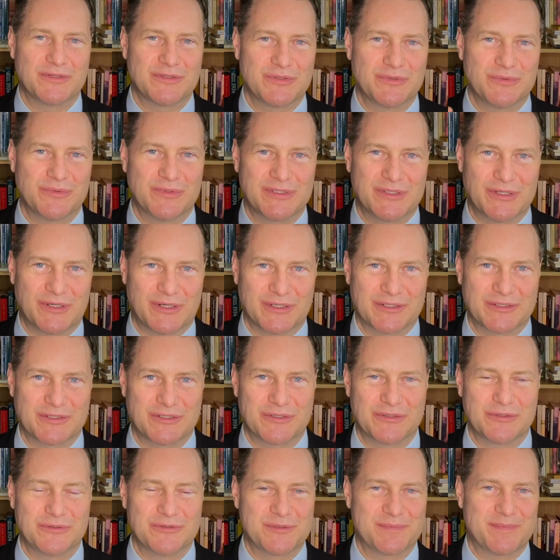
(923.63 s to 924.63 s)
to a doctor
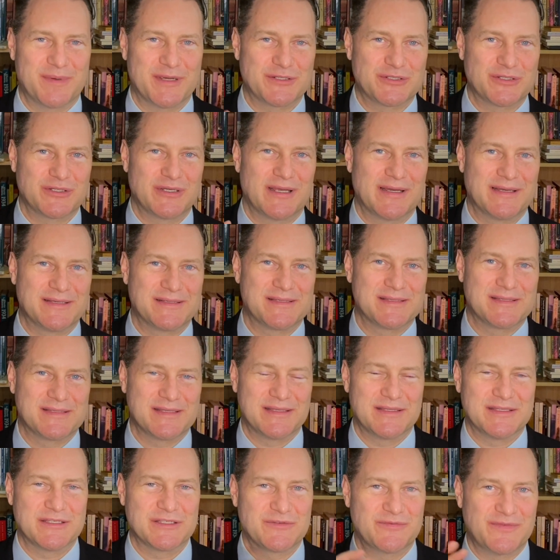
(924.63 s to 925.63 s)
who specializes in this